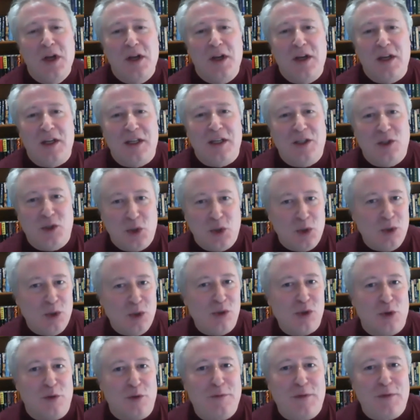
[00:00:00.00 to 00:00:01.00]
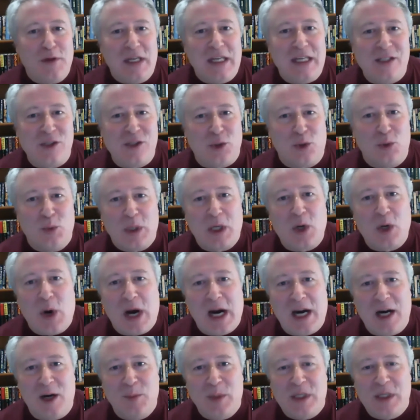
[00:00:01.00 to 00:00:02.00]
dues or fees or
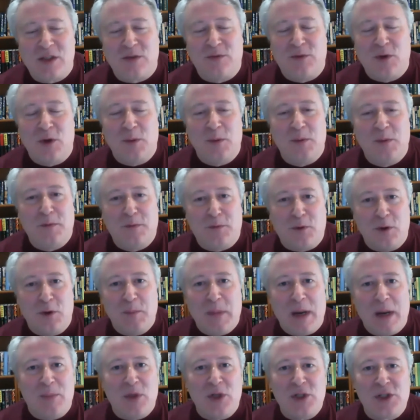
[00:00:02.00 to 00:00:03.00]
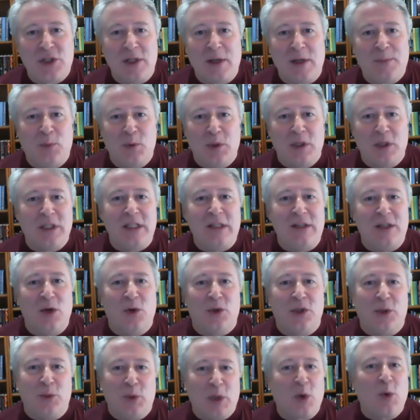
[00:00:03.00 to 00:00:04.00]
requirements for membership. Really, the only
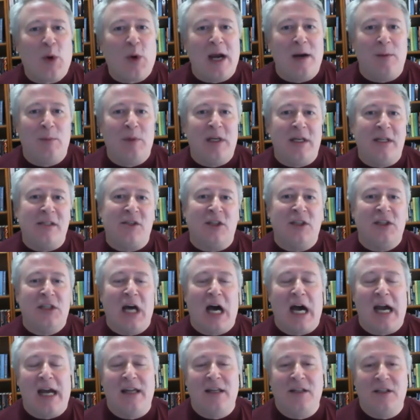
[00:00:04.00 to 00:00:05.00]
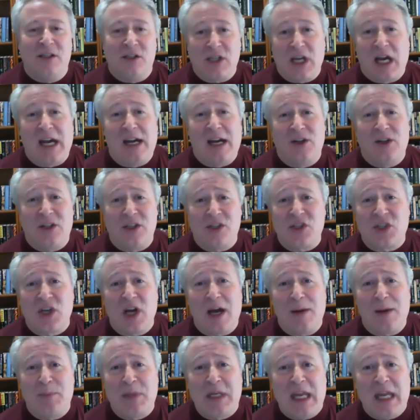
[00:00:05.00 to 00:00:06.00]
requirement is a desire to
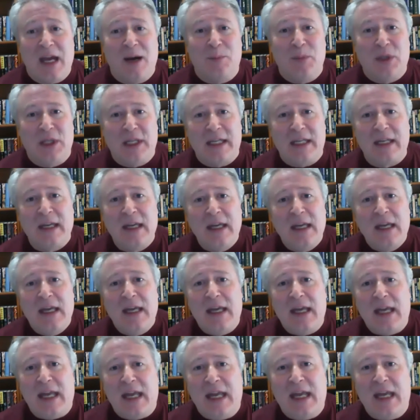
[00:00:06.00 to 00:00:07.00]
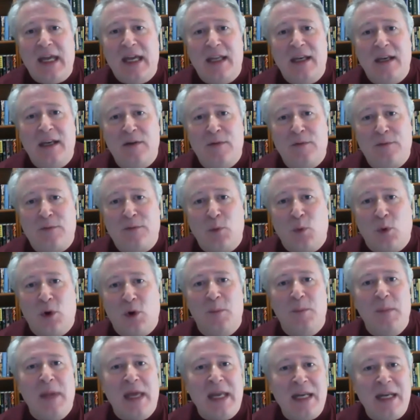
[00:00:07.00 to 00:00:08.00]
stop gambling. And for
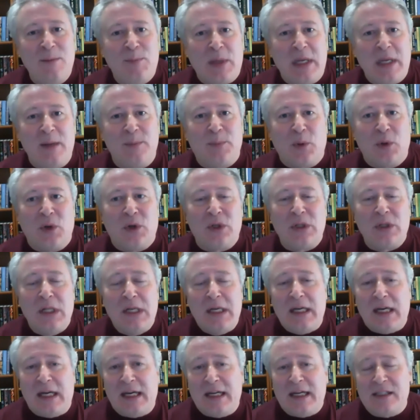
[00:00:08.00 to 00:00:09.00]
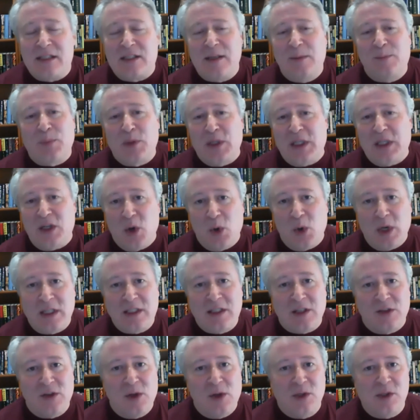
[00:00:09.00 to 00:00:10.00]
many people, simply going to
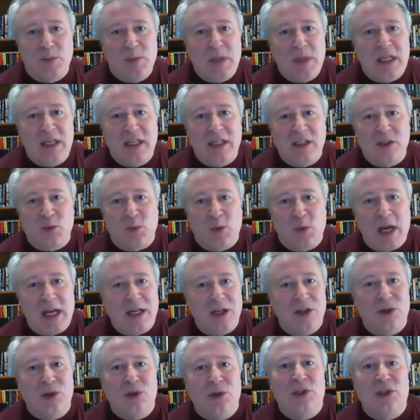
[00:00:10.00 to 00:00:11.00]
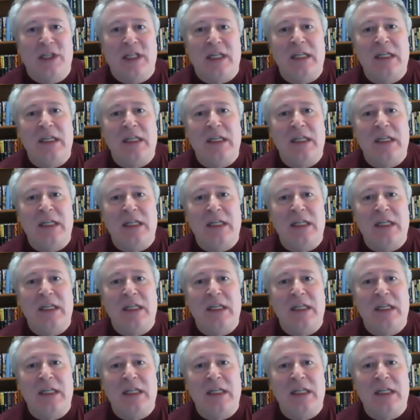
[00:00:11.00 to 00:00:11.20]
those meetings regularly,